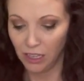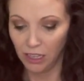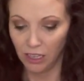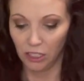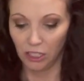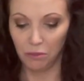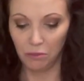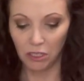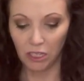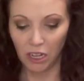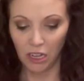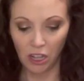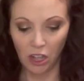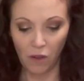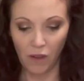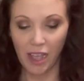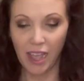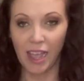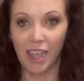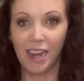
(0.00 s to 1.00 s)
So I'm just going to go
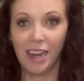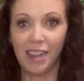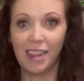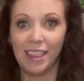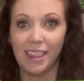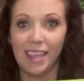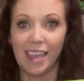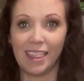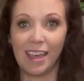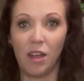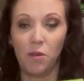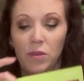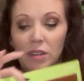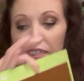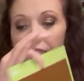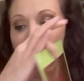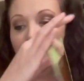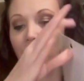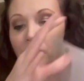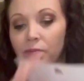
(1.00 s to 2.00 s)
ahead, lay that one
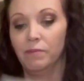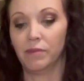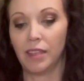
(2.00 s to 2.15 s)
down.